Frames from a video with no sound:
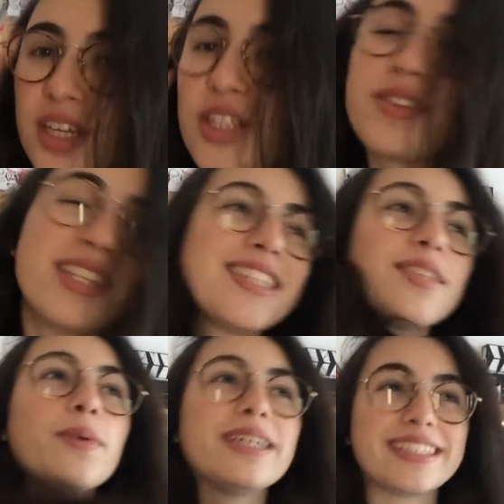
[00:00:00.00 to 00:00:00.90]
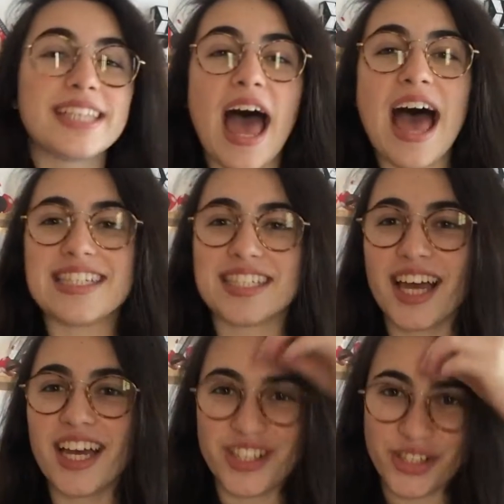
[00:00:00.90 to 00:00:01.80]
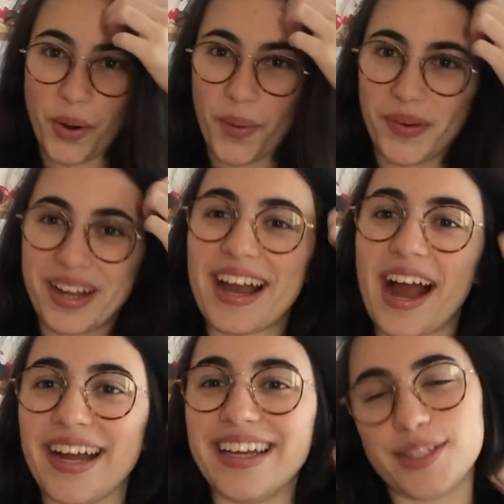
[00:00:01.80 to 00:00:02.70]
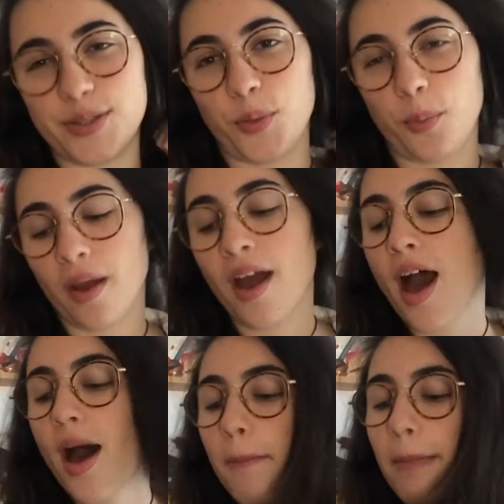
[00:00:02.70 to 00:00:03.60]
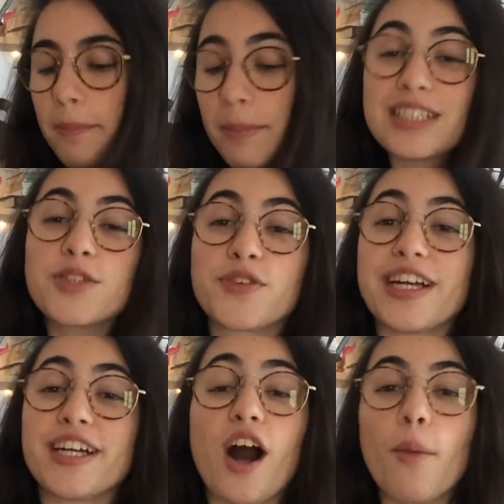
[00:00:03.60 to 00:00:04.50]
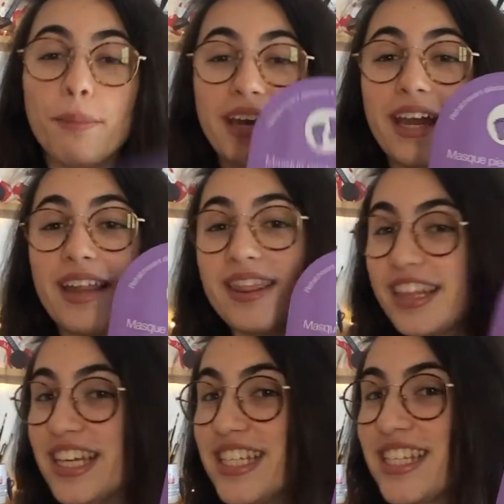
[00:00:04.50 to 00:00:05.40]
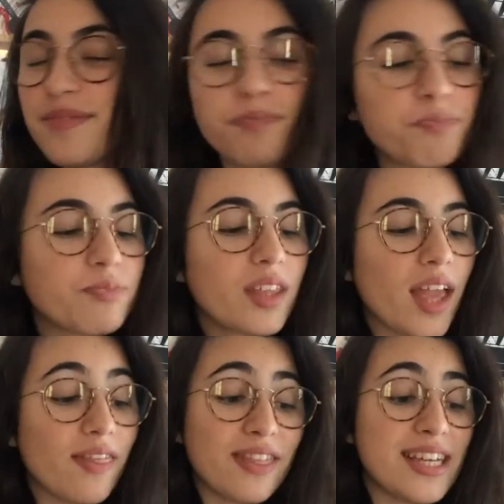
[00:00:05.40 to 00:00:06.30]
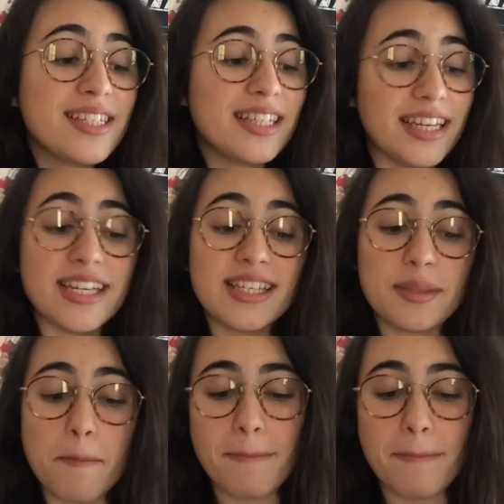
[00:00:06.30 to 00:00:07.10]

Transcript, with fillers: So this was as a joke, I assume. My best friend got me this. This is